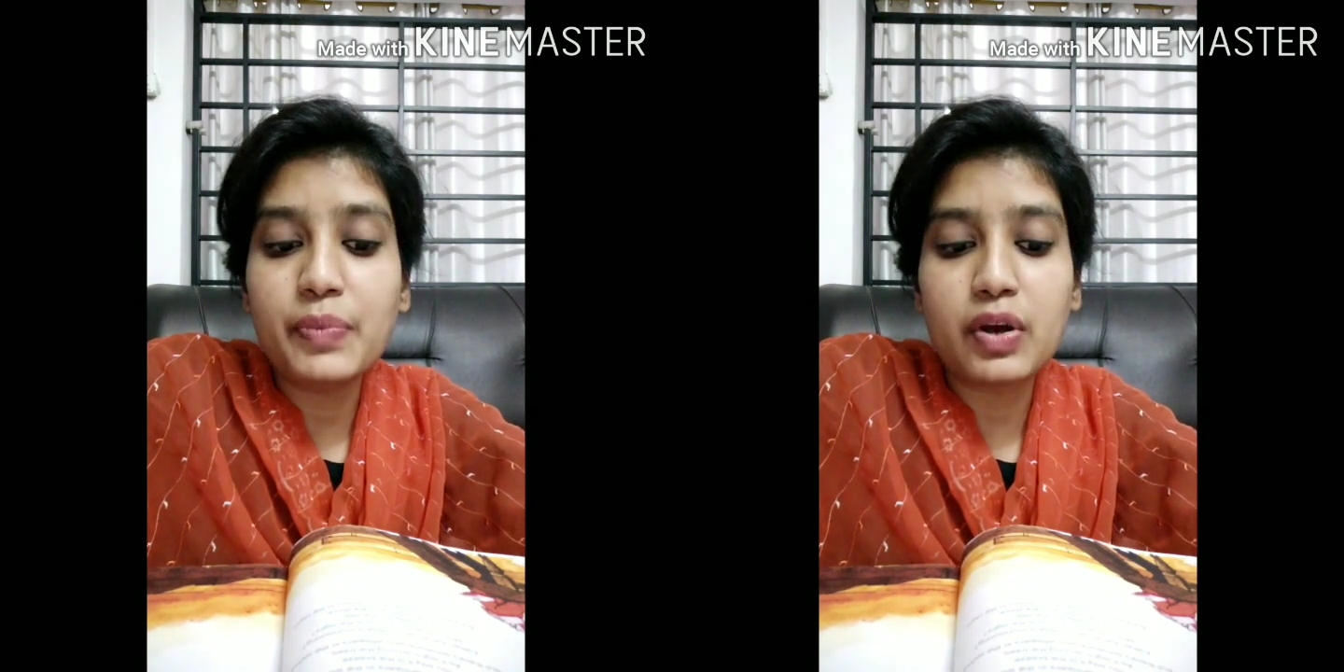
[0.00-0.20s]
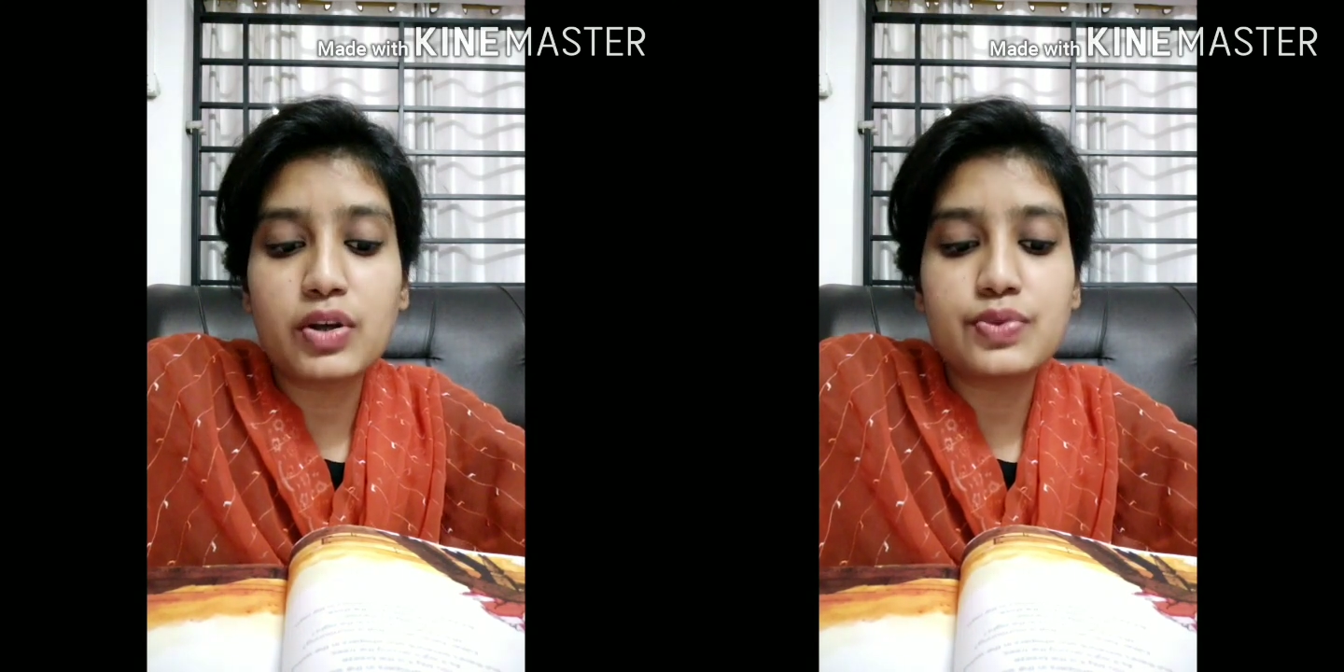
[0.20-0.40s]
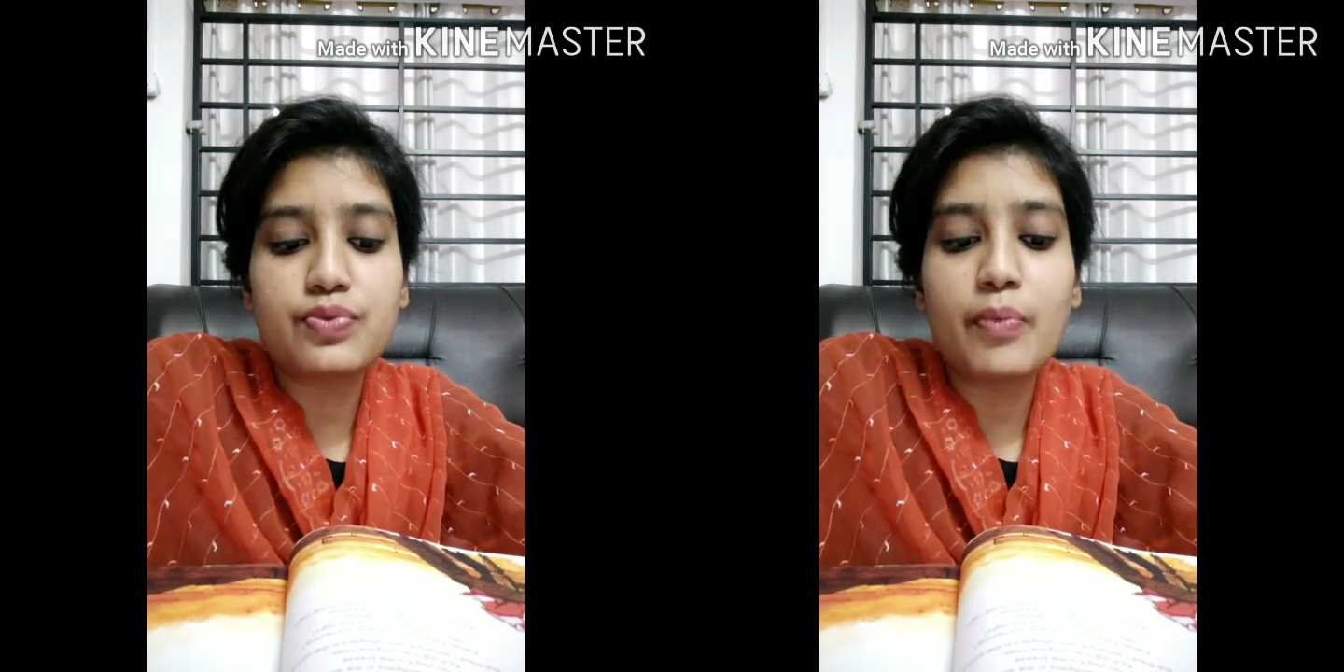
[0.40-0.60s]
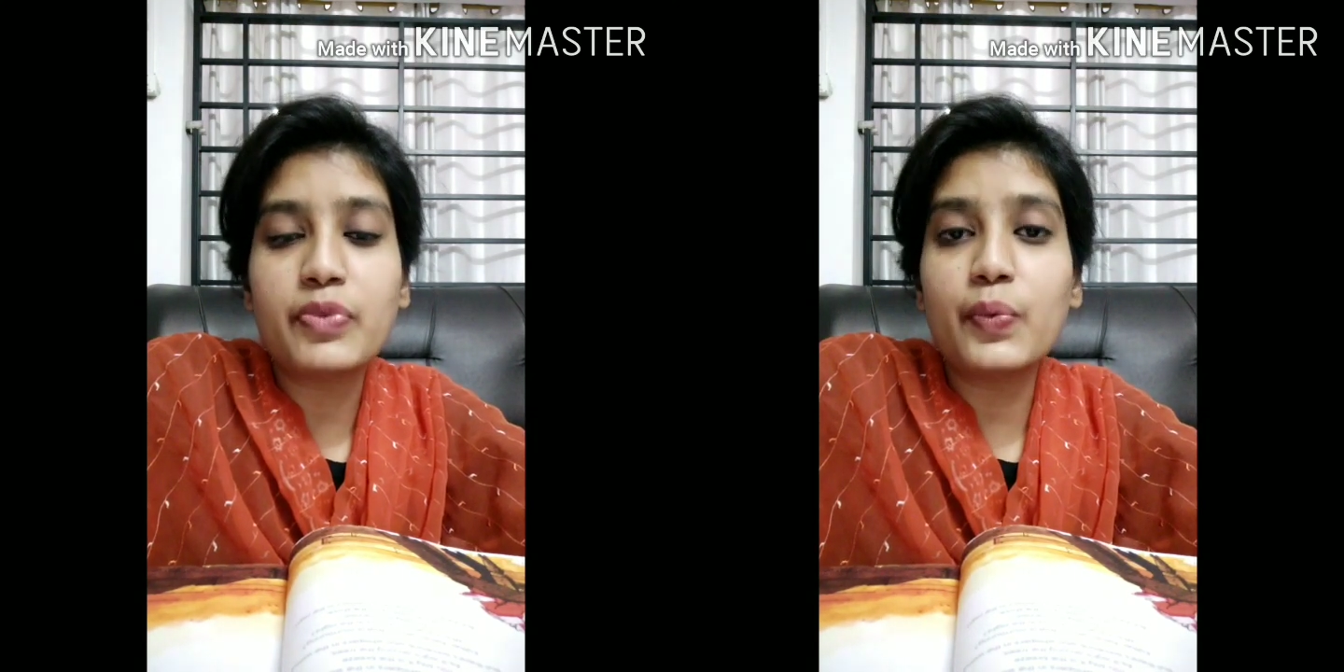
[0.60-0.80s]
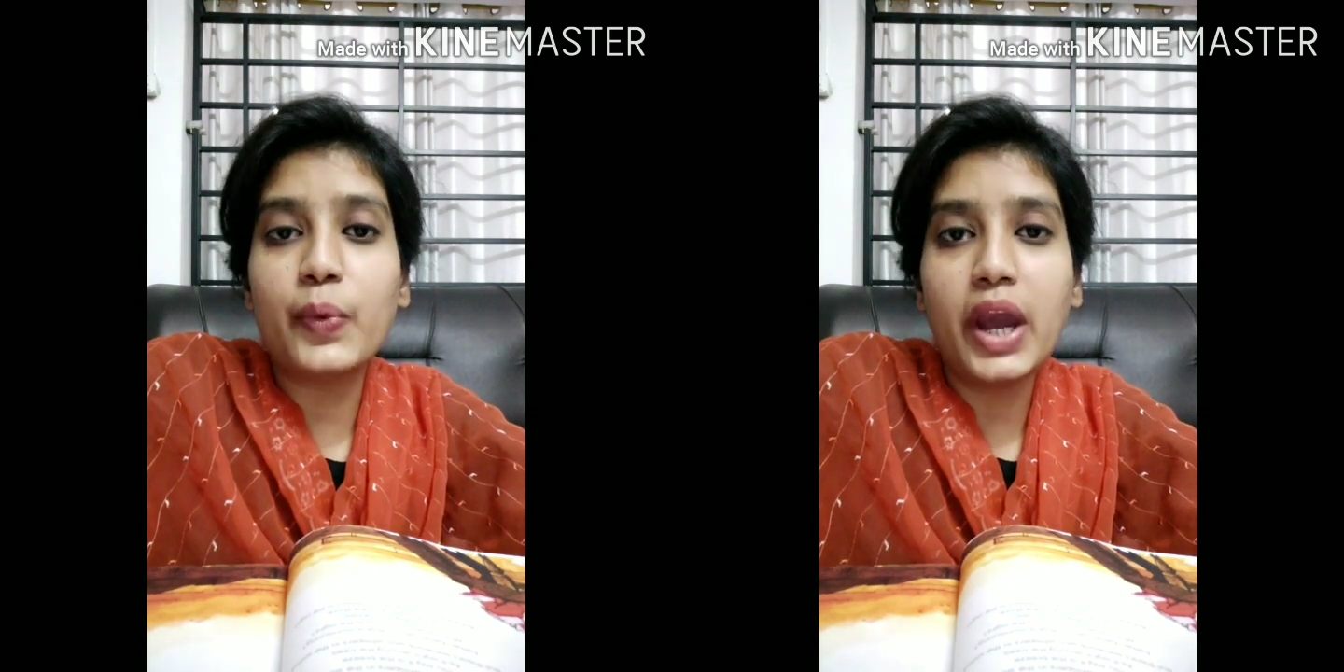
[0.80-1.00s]
because from
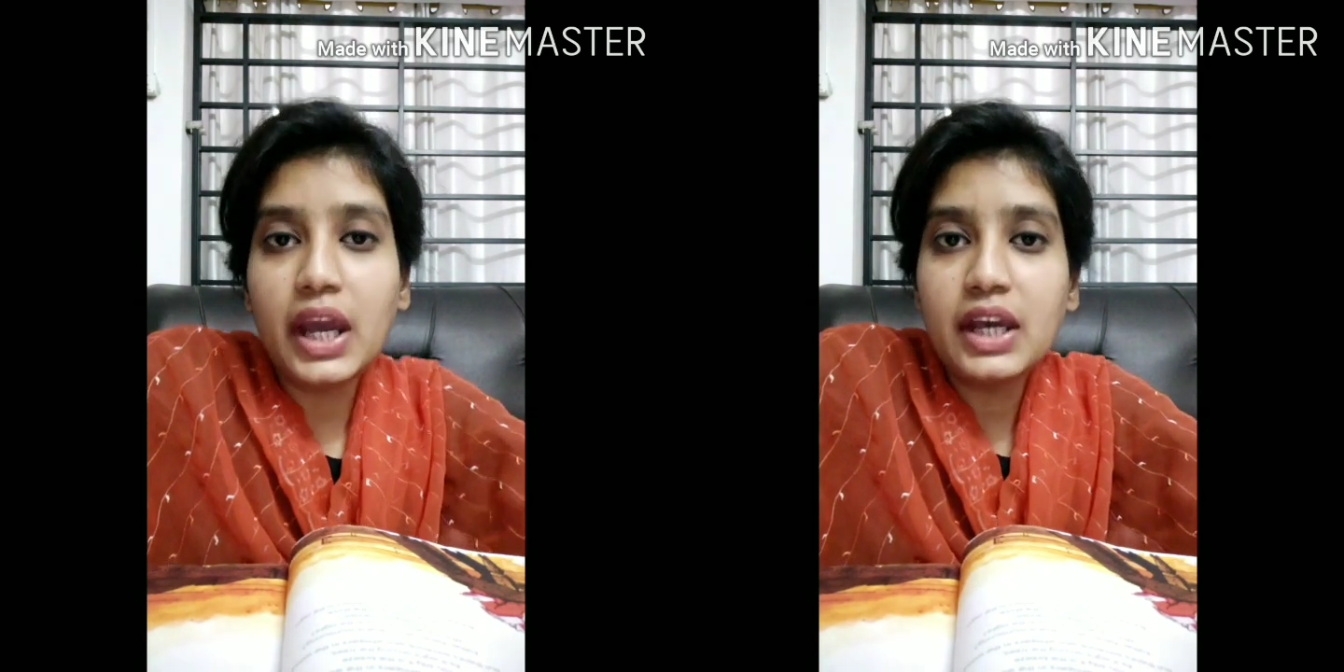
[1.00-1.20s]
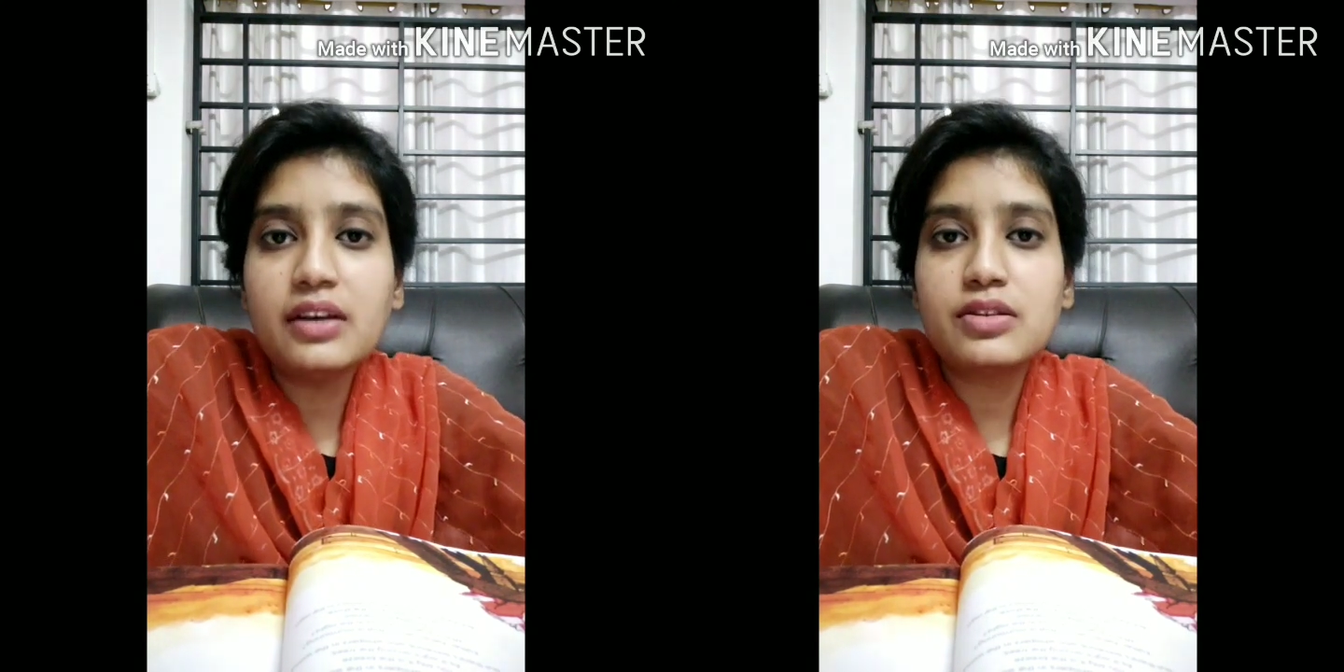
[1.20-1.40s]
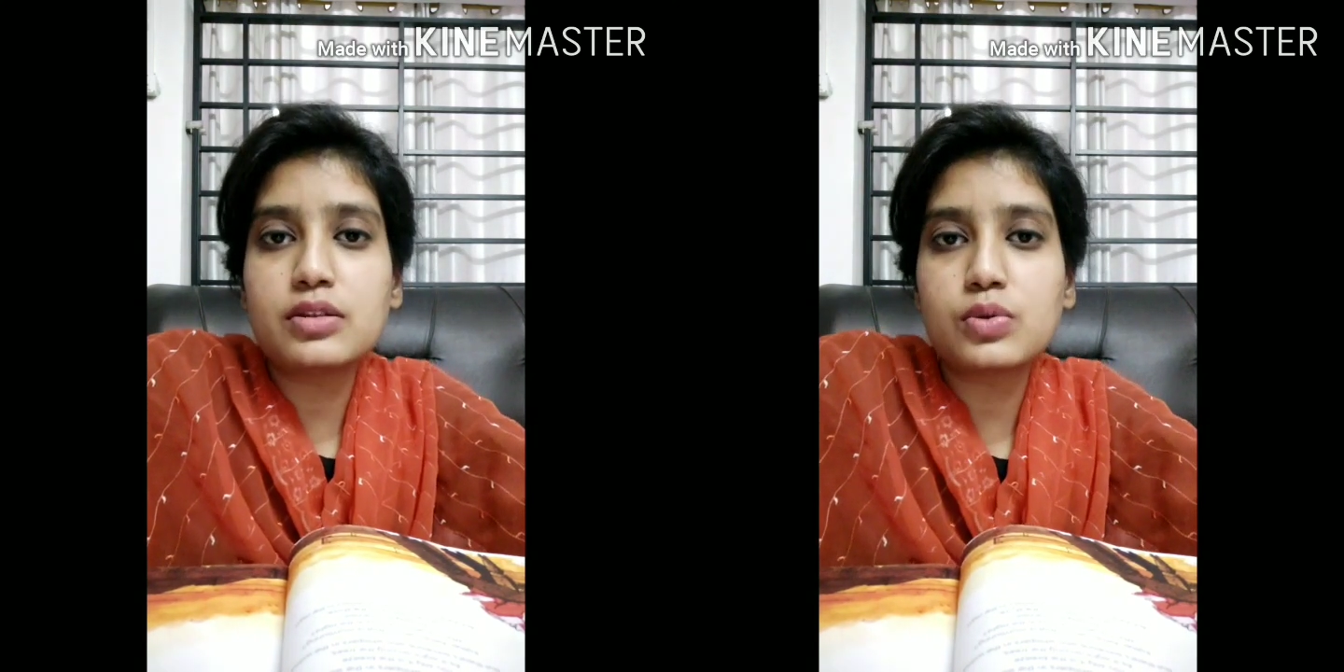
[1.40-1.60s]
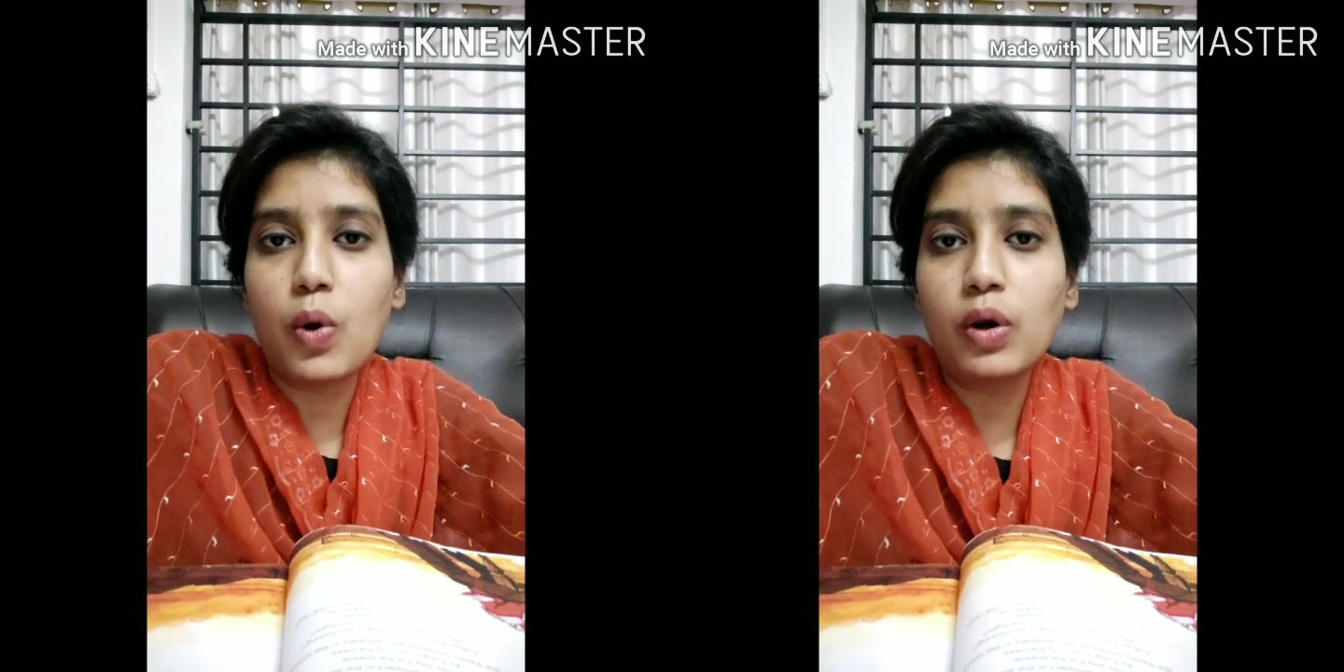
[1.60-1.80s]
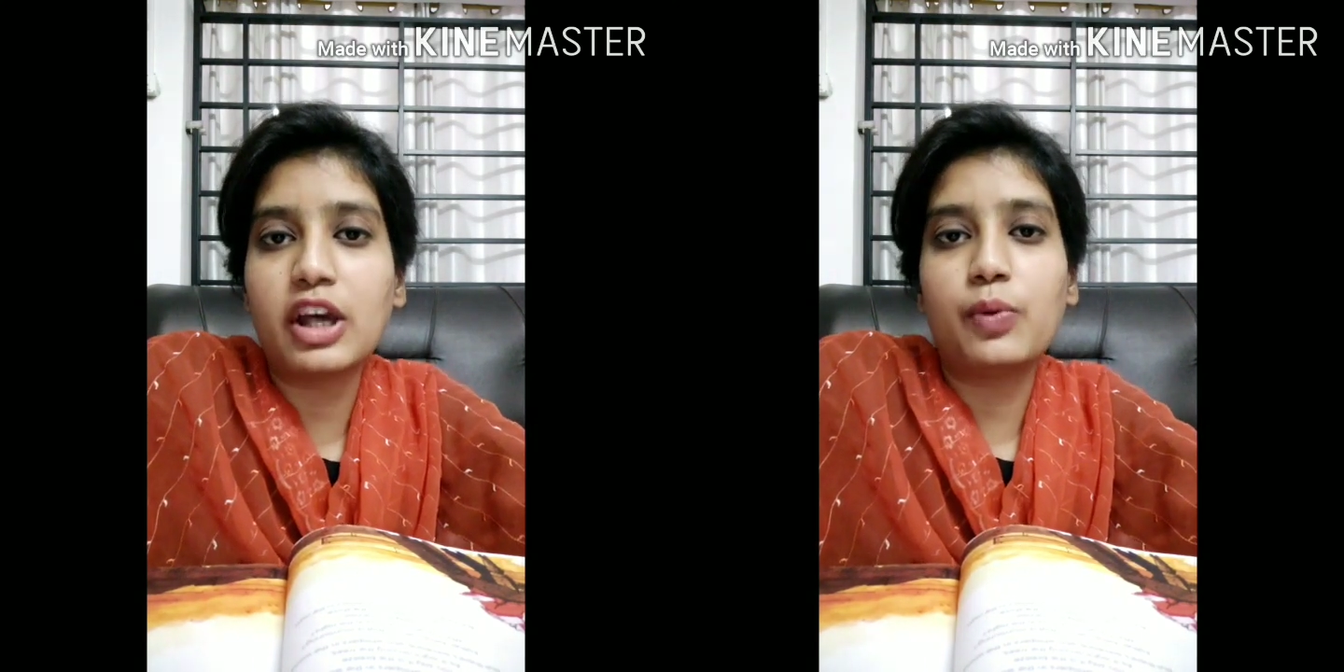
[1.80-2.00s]
the way he is
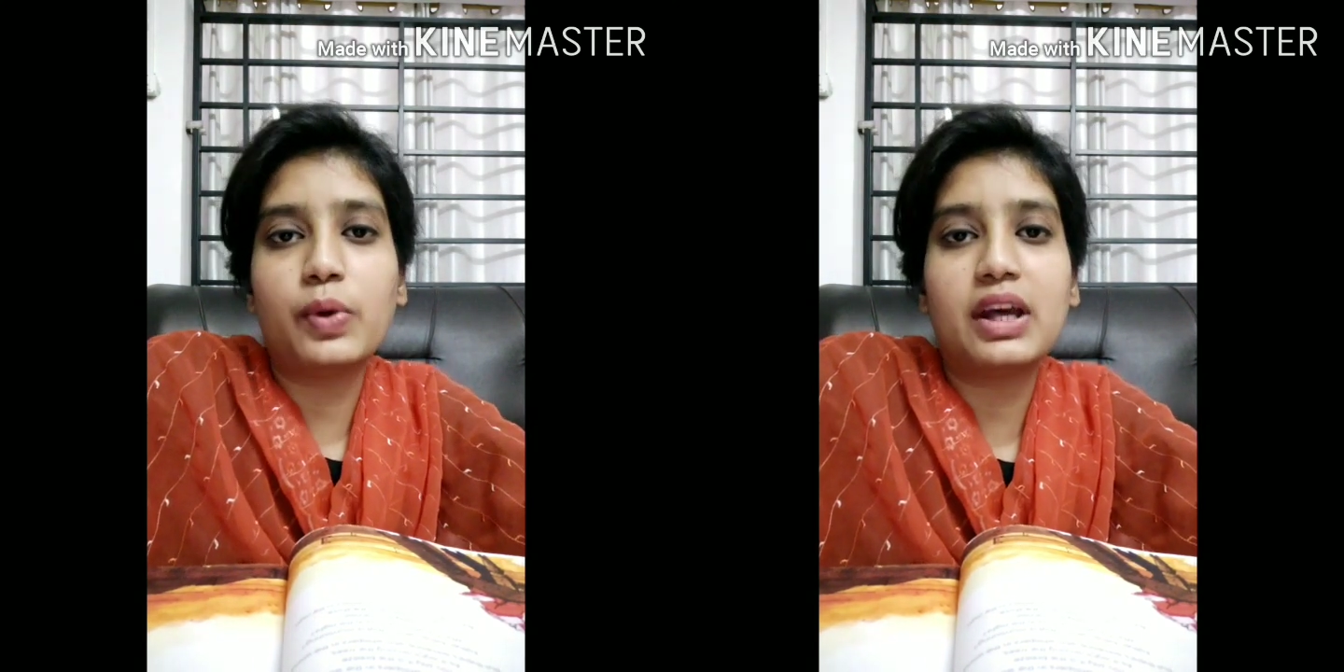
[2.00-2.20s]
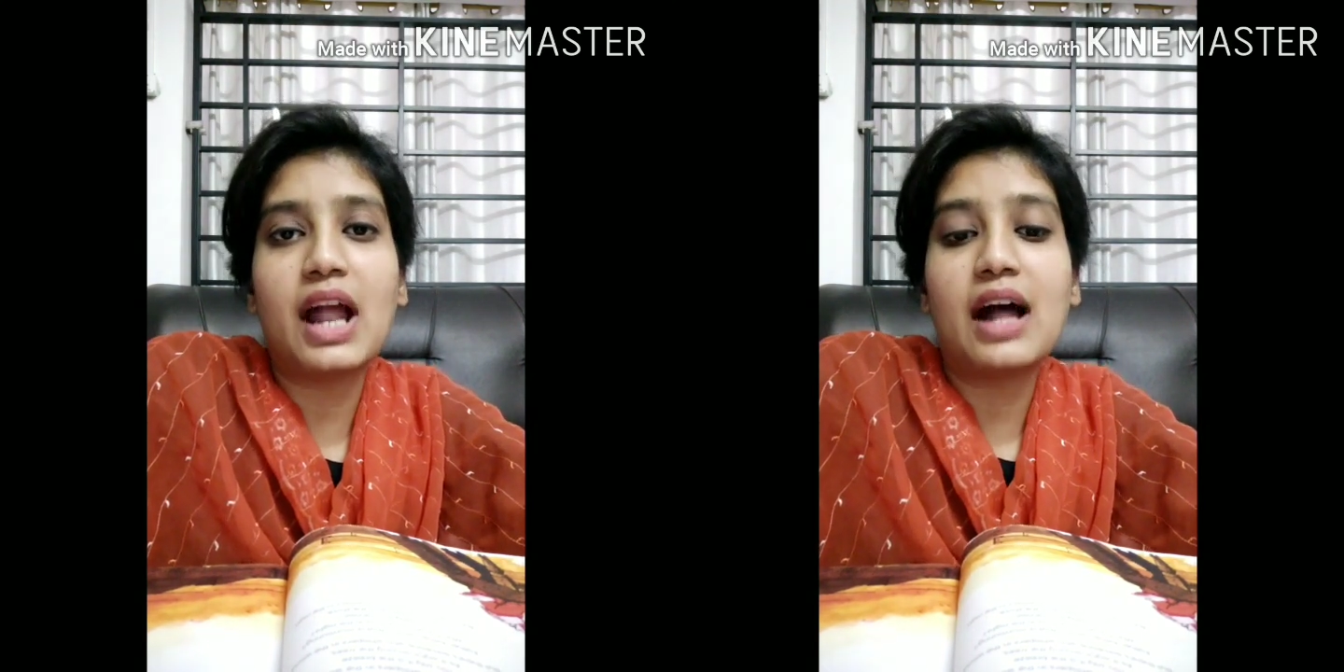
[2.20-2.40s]
talking we can